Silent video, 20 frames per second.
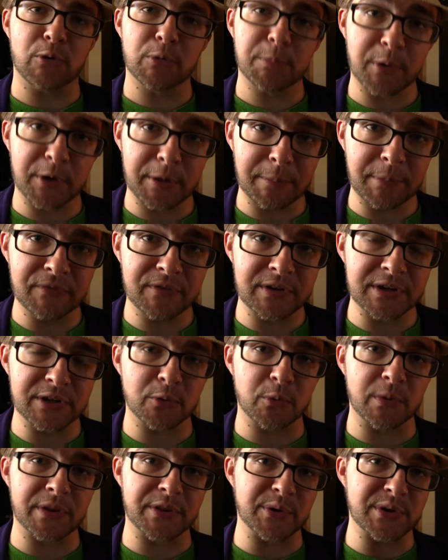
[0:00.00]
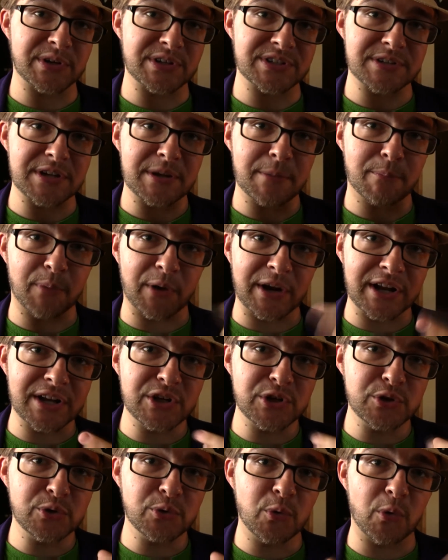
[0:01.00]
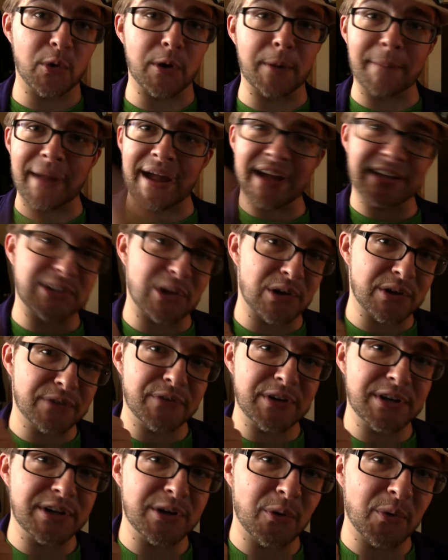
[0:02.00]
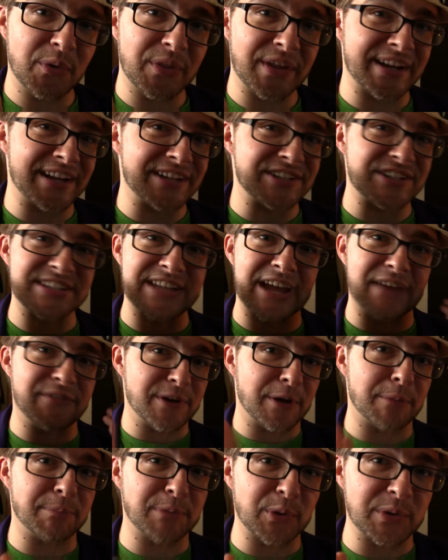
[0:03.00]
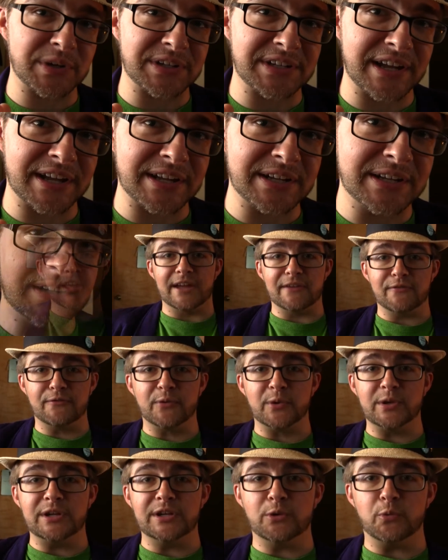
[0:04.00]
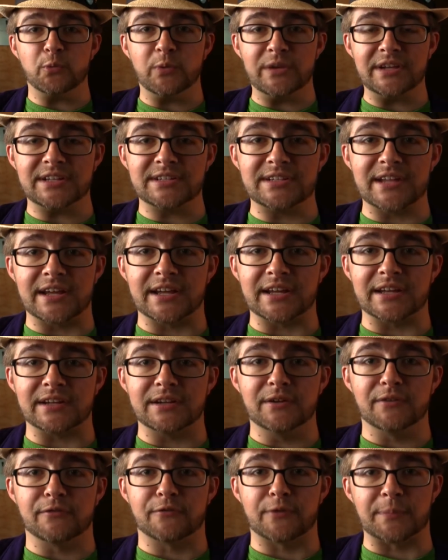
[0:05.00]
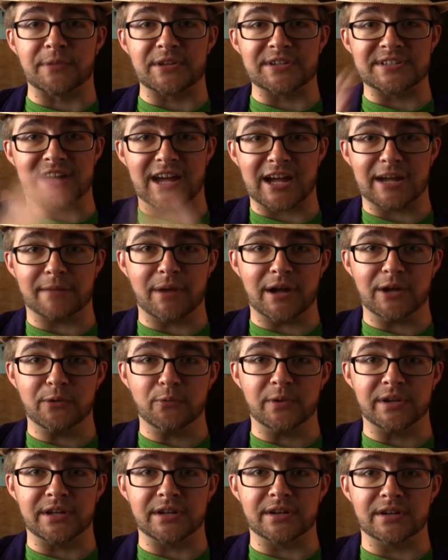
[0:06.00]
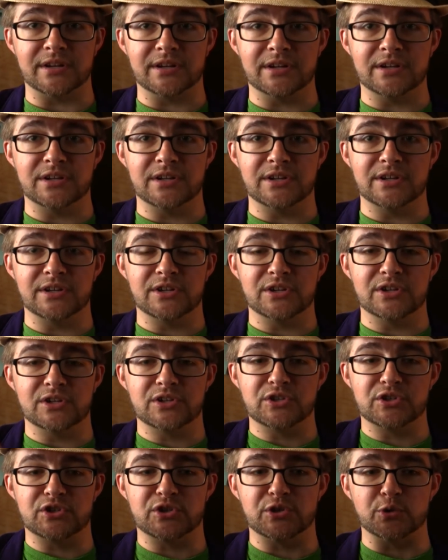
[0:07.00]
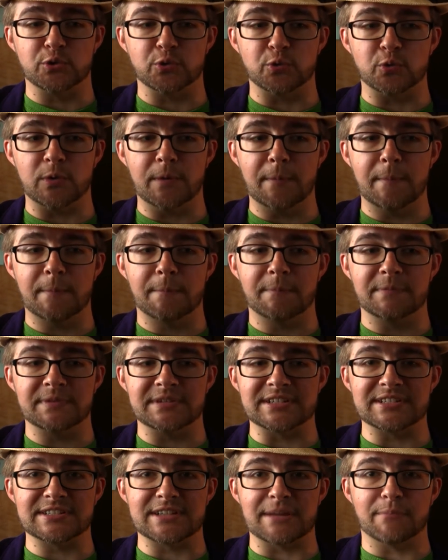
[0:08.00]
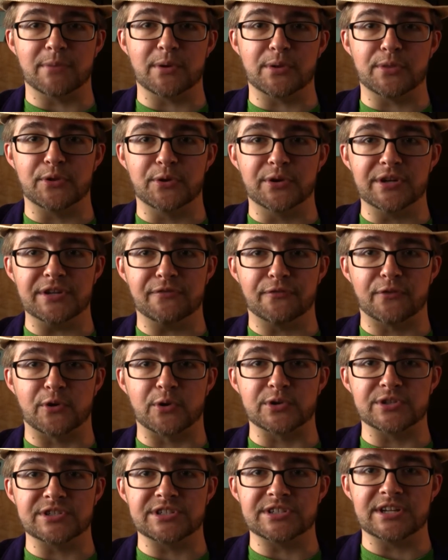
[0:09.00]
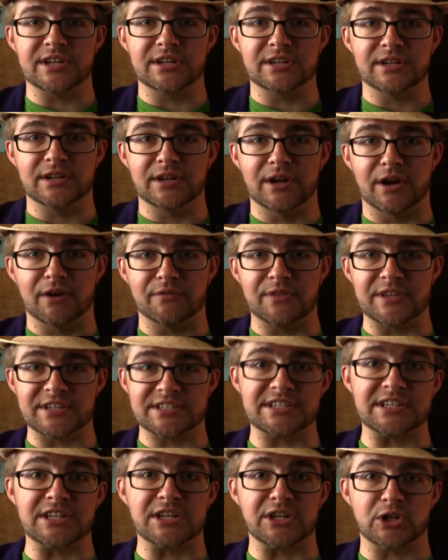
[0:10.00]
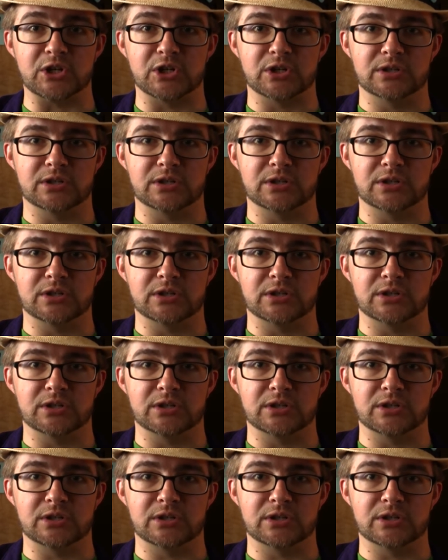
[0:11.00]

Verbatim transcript: will put up a video, whether it is brand new or a backlog video that I just haven't uploaded yet, every weekday from the time I win to December 31st of this year.